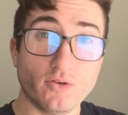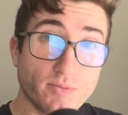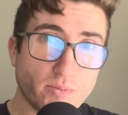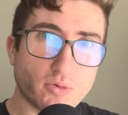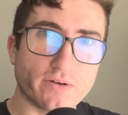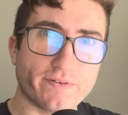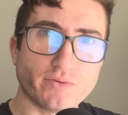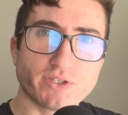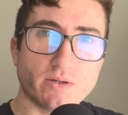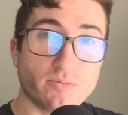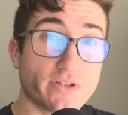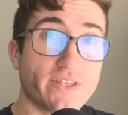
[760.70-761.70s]
remember, if I was
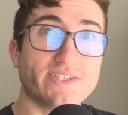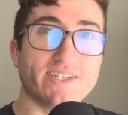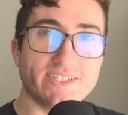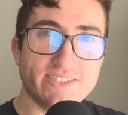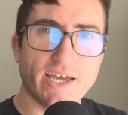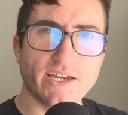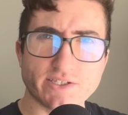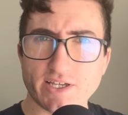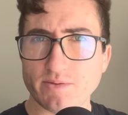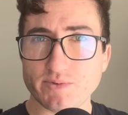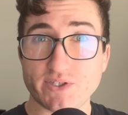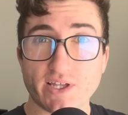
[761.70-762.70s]
going to book this exact
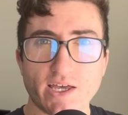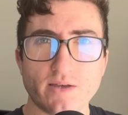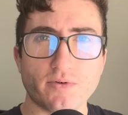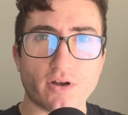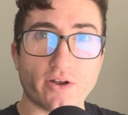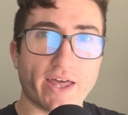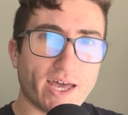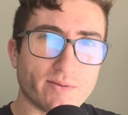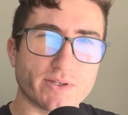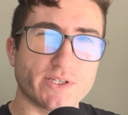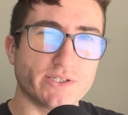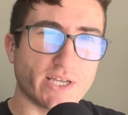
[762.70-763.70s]
same stay but on
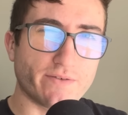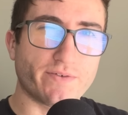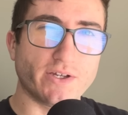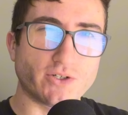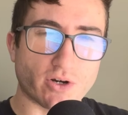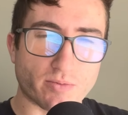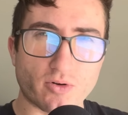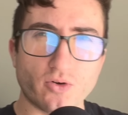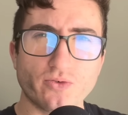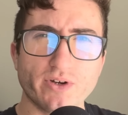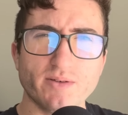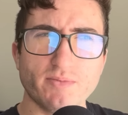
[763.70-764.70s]
Amex's FHR
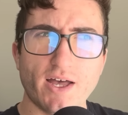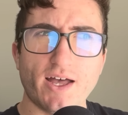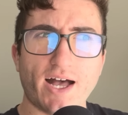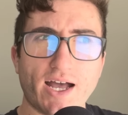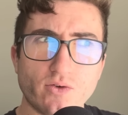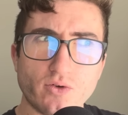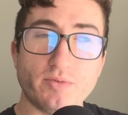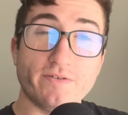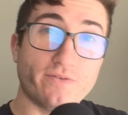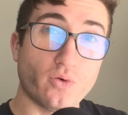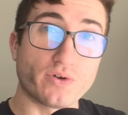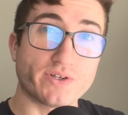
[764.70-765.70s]
program, I would be
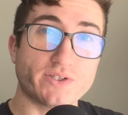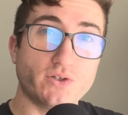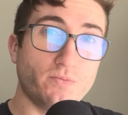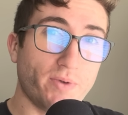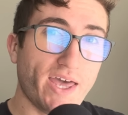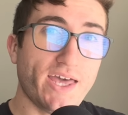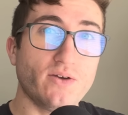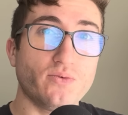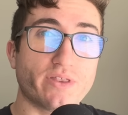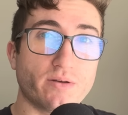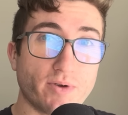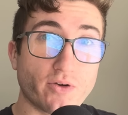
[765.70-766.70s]
forced to pay
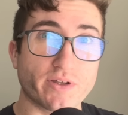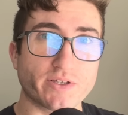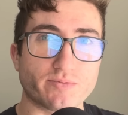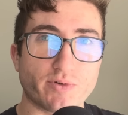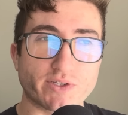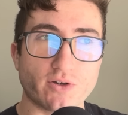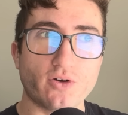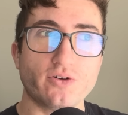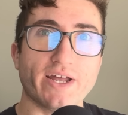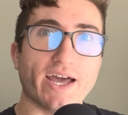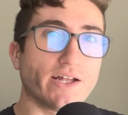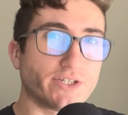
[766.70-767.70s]
with an American Express
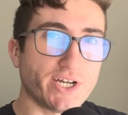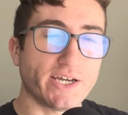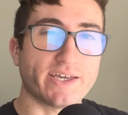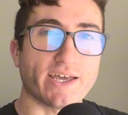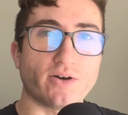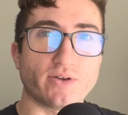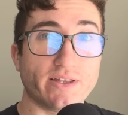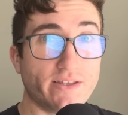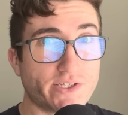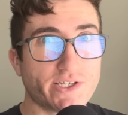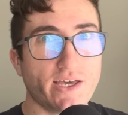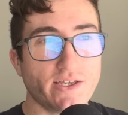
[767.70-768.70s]
card at checkout. In
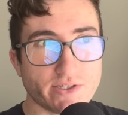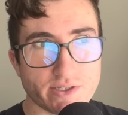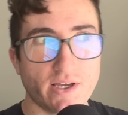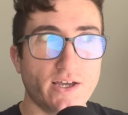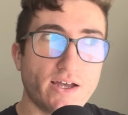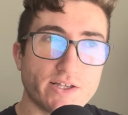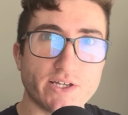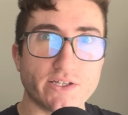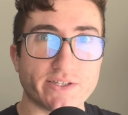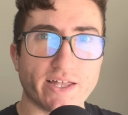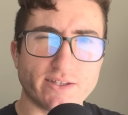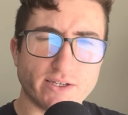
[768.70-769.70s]
this case, since
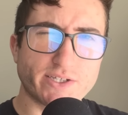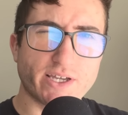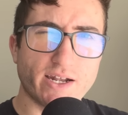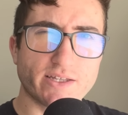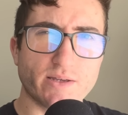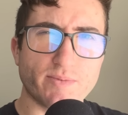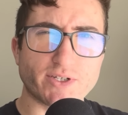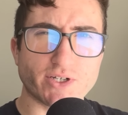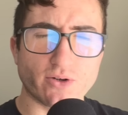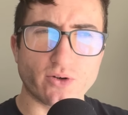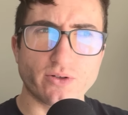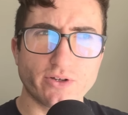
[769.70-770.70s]
that disconnect I
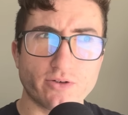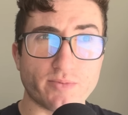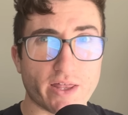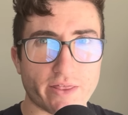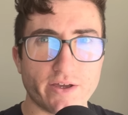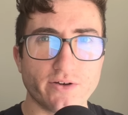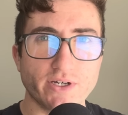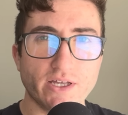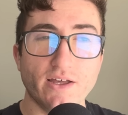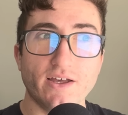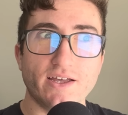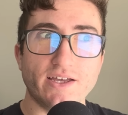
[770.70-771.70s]
mentioned earlier, my theory
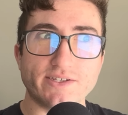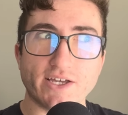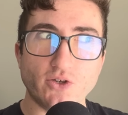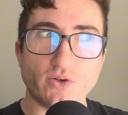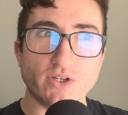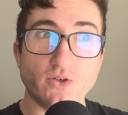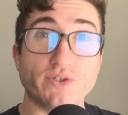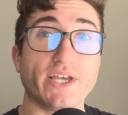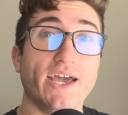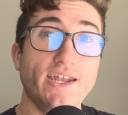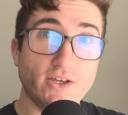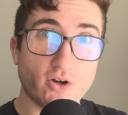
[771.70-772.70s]
is that you can use
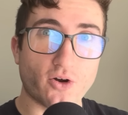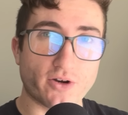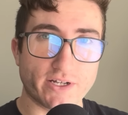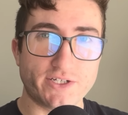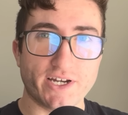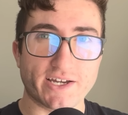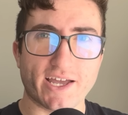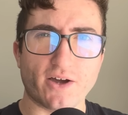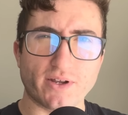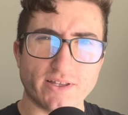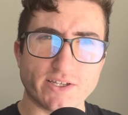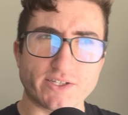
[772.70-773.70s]
any card at checkout
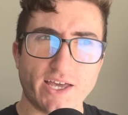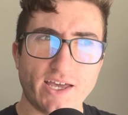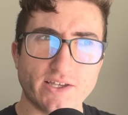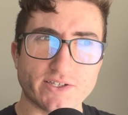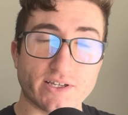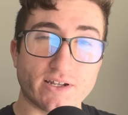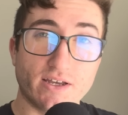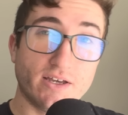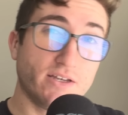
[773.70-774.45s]
in this case. And